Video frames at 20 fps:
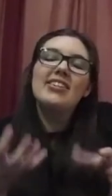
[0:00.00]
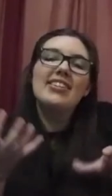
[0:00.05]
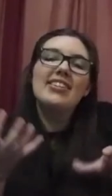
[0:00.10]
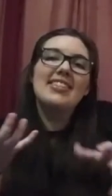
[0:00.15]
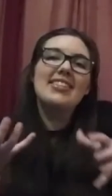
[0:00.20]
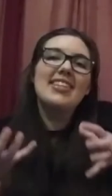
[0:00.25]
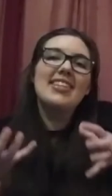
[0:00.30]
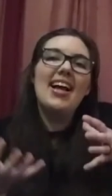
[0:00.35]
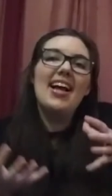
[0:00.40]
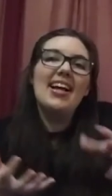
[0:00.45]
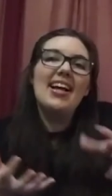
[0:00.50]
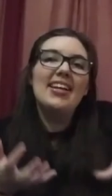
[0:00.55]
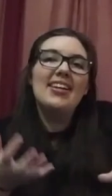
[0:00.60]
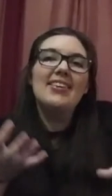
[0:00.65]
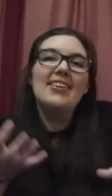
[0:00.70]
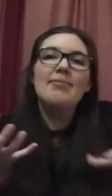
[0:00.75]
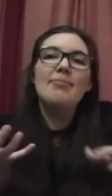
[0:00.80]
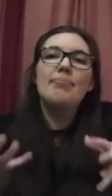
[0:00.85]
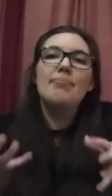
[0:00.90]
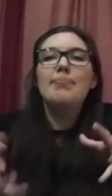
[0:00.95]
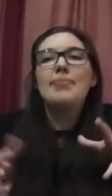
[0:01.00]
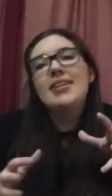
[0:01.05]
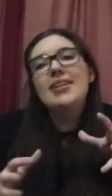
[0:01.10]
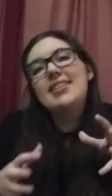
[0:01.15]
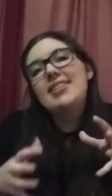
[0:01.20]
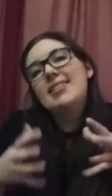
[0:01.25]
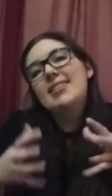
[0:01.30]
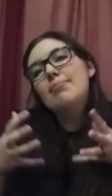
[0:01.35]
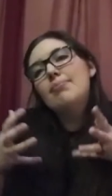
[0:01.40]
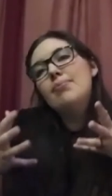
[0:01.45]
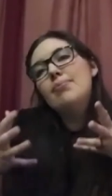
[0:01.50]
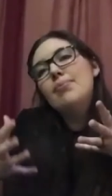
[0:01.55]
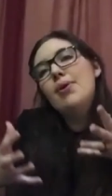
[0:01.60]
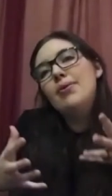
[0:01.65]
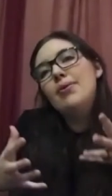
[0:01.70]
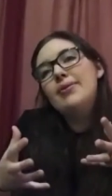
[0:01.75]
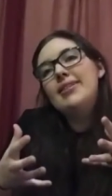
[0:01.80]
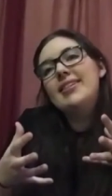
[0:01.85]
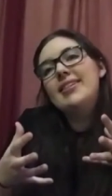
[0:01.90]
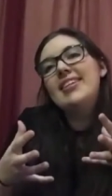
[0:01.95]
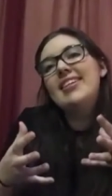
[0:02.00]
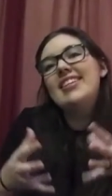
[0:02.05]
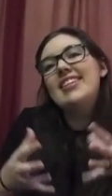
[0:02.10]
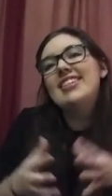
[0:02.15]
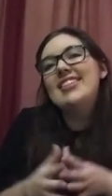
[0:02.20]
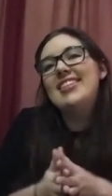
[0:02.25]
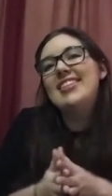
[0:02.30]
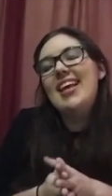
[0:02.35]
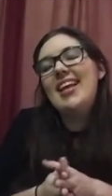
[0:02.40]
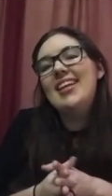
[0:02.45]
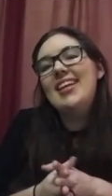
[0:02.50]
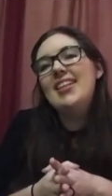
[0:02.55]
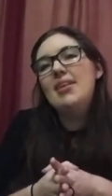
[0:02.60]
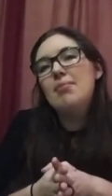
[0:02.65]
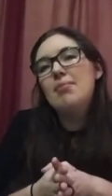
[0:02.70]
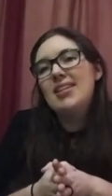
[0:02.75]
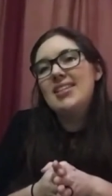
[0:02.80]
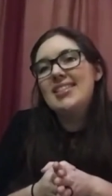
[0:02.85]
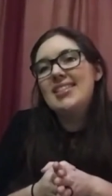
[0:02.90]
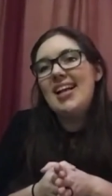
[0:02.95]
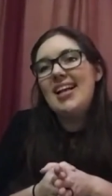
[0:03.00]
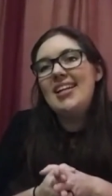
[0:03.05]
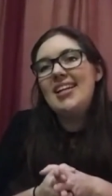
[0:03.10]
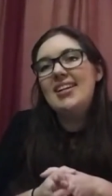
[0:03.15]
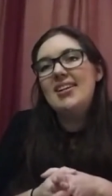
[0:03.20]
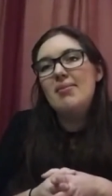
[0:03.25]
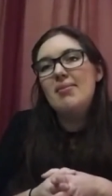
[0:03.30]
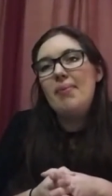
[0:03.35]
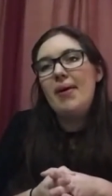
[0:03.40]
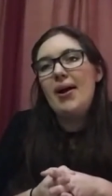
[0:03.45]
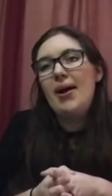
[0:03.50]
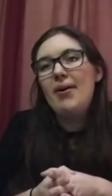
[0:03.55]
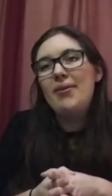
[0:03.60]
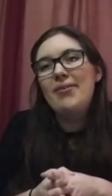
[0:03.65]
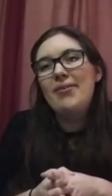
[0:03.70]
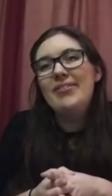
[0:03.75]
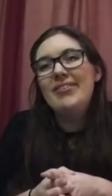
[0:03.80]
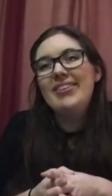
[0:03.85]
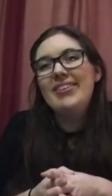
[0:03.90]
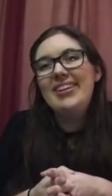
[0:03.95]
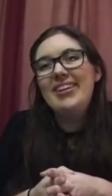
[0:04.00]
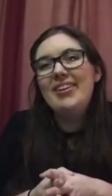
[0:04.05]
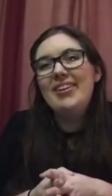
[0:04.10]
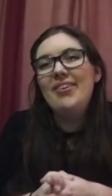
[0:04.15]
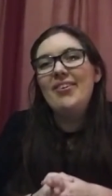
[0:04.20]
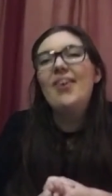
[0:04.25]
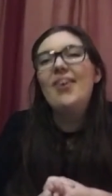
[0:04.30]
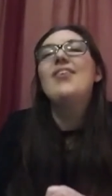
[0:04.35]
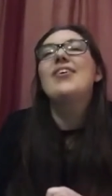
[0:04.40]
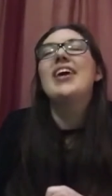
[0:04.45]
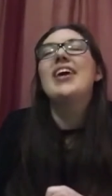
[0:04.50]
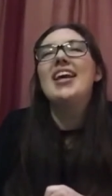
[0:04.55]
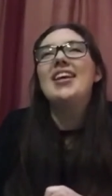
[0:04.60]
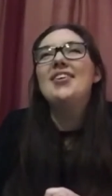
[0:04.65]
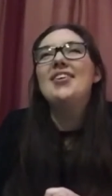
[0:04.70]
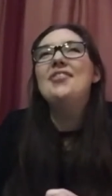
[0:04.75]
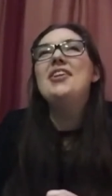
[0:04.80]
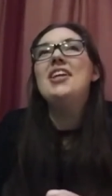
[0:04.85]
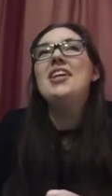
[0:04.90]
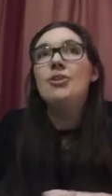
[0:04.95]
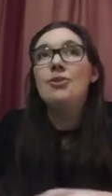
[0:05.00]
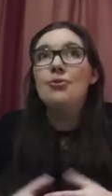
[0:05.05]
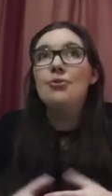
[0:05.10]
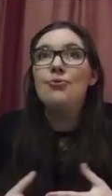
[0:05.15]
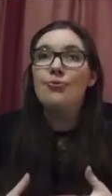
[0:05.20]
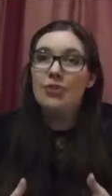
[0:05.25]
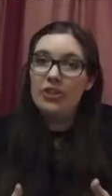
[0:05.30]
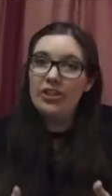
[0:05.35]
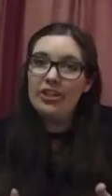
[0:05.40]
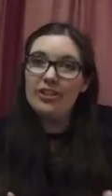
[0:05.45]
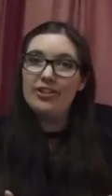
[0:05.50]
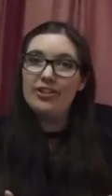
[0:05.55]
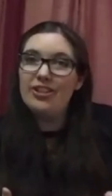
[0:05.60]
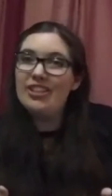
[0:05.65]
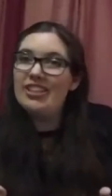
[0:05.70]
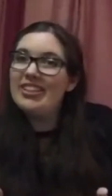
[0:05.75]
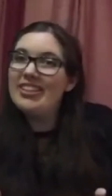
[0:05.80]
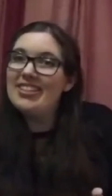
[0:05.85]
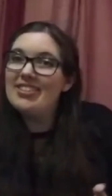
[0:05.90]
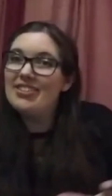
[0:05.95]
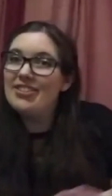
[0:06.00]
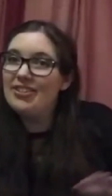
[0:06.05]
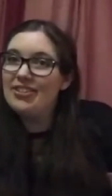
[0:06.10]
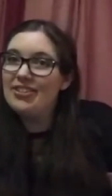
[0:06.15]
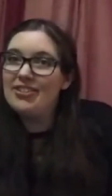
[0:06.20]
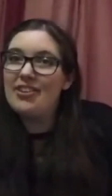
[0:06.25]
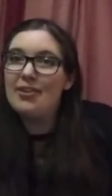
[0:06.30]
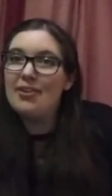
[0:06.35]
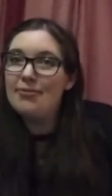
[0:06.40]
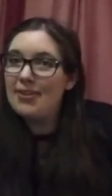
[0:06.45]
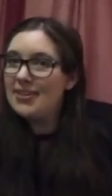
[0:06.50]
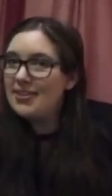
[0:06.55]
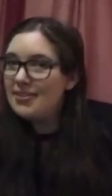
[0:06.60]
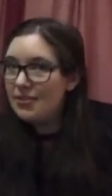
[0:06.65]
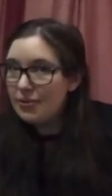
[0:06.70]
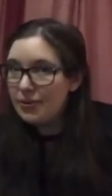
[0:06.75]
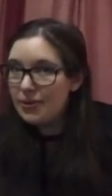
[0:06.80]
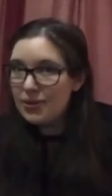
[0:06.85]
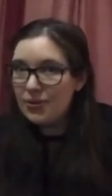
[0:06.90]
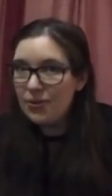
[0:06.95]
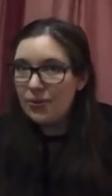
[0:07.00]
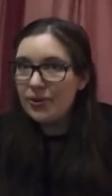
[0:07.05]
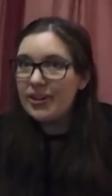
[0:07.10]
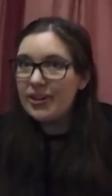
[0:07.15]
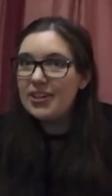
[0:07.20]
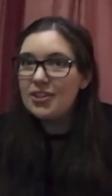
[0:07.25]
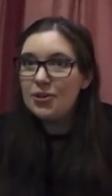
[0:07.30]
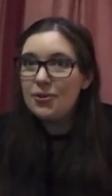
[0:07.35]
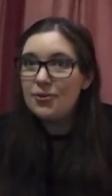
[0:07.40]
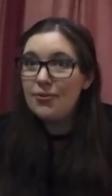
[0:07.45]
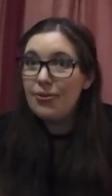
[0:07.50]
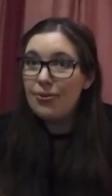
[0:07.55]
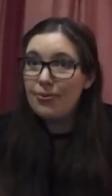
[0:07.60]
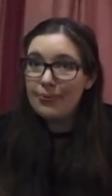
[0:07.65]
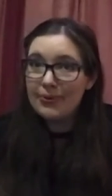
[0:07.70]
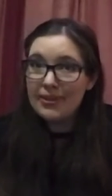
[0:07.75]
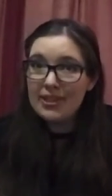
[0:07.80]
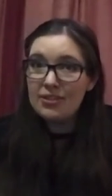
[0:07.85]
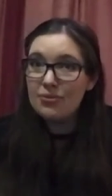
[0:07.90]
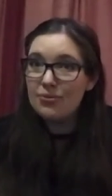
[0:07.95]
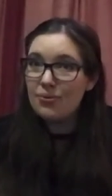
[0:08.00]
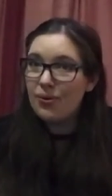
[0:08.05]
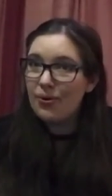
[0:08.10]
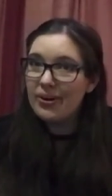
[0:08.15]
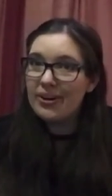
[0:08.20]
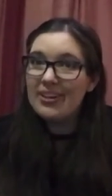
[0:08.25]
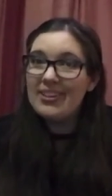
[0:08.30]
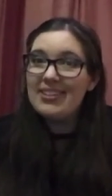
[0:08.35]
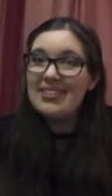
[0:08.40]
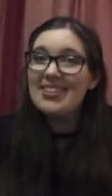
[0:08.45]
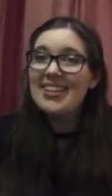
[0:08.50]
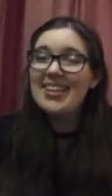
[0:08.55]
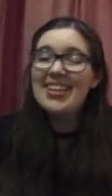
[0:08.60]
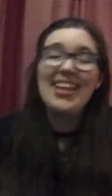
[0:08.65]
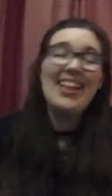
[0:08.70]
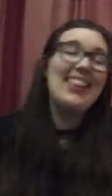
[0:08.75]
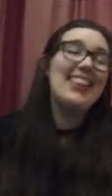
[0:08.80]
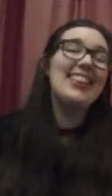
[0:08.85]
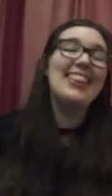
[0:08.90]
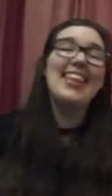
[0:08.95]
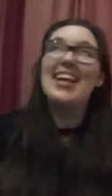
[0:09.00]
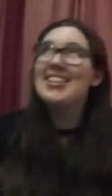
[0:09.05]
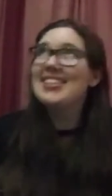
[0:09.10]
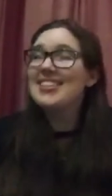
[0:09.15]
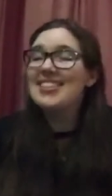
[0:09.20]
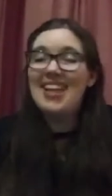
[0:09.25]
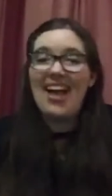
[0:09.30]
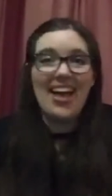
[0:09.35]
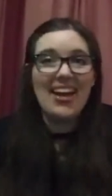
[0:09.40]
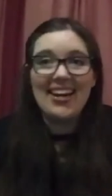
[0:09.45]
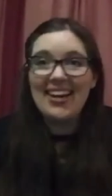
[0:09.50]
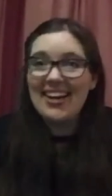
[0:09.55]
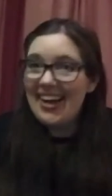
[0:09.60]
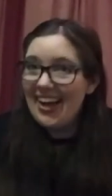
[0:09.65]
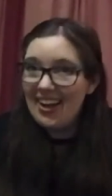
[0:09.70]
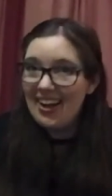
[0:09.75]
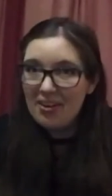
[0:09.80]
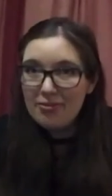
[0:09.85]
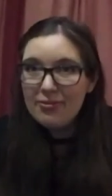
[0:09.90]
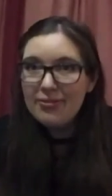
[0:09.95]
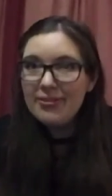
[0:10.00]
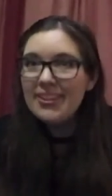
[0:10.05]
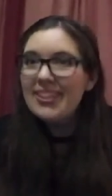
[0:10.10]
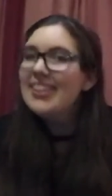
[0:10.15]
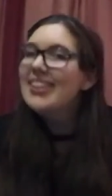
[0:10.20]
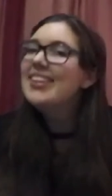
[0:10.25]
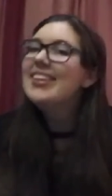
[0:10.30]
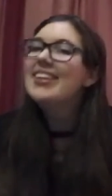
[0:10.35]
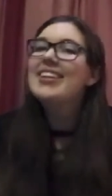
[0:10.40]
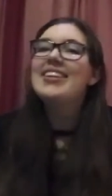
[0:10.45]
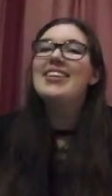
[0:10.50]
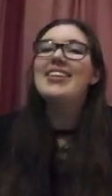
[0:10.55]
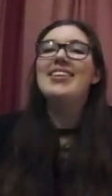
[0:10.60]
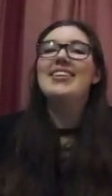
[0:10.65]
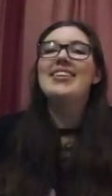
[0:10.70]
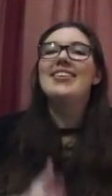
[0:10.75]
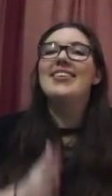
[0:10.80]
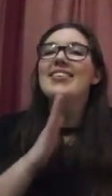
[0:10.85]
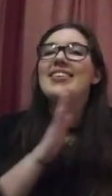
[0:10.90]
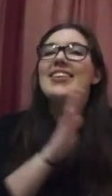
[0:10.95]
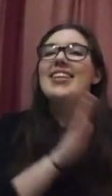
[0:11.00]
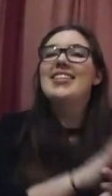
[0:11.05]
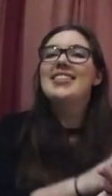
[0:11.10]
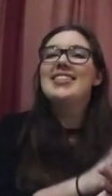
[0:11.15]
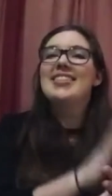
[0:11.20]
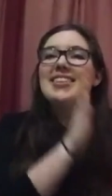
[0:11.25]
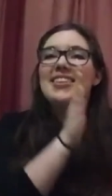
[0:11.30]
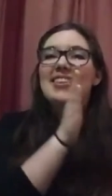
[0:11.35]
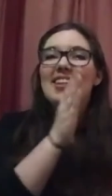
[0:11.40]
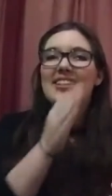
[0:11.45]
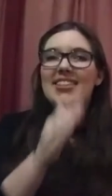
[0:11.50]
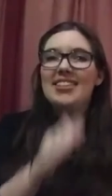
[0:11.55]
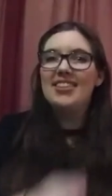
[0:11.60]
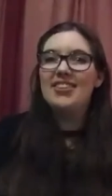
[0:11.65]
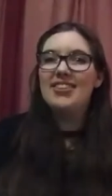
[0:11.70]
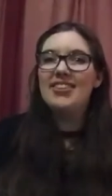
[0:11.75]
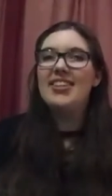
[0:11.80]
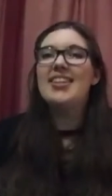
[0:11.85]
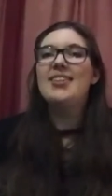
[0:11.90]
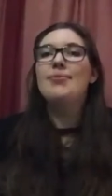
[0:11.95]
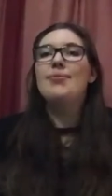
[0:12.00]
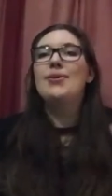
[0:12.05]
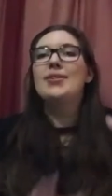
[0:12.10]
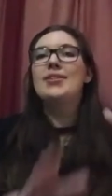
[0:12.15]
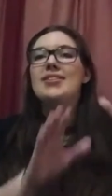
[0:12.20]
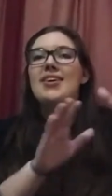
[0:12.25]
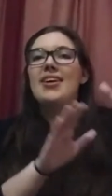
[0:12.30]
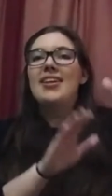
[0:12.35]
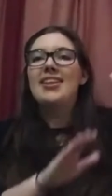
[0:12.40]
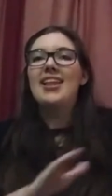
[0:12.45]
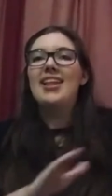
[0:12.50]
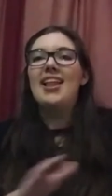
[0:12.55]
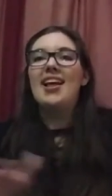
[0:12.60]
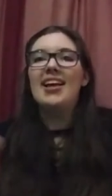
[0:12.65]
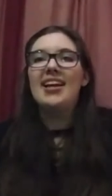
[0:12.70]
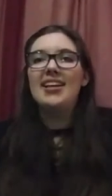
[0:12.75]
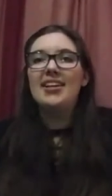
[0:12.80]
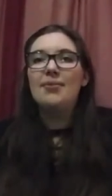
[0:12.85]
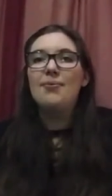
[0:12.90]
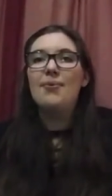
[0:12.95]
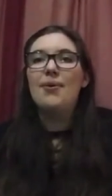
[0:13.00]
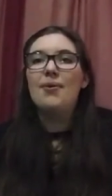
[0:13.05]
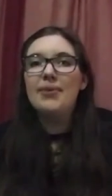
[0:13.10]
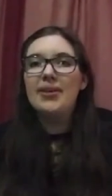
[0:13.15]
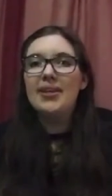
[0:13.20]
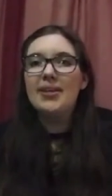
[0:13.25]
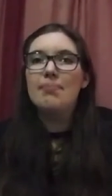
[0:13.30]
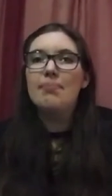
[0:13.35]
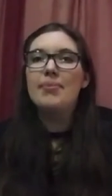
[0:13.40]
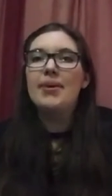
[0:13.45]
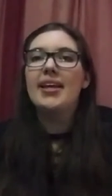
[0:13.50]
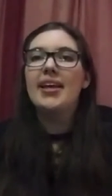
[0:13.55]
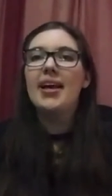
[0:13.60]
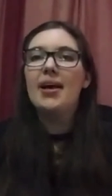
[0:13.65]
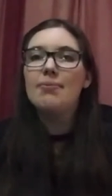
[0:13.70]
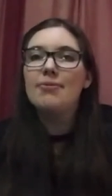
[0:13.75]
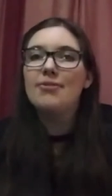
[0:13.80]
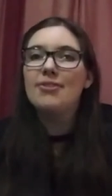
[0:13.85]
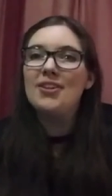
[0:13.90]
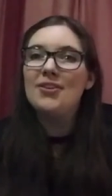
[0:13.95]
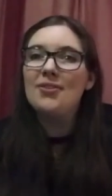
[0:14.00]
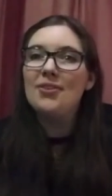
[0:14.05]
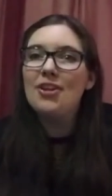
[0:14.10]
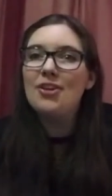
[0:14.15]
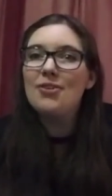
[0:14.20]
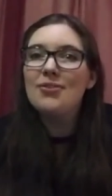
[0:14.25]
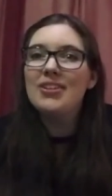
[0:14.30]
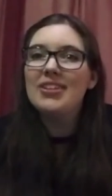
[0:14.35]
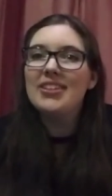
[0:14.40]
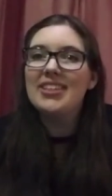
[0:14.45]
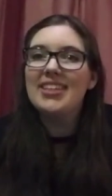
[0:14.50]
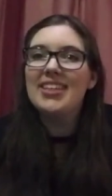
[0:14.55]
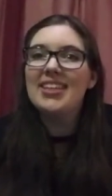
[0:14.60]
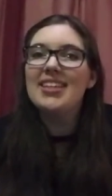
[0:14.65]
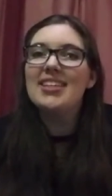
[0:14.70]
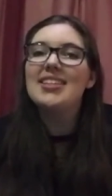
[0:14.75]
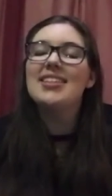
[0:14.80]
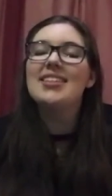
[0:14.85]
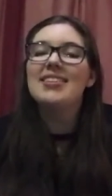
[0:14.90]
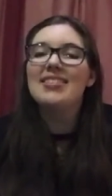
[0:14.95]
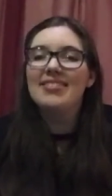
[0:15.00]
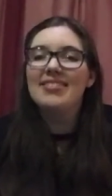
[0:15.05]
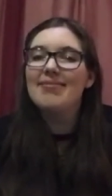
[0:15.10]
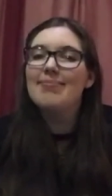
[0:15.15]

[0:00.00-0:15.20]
design, but it's mostly just getting them excited about, okay, you need new furniture because your stuff has no storage. You have 3 drawers. That's not enough. Let's look at what's online and what we can pick up for you locally and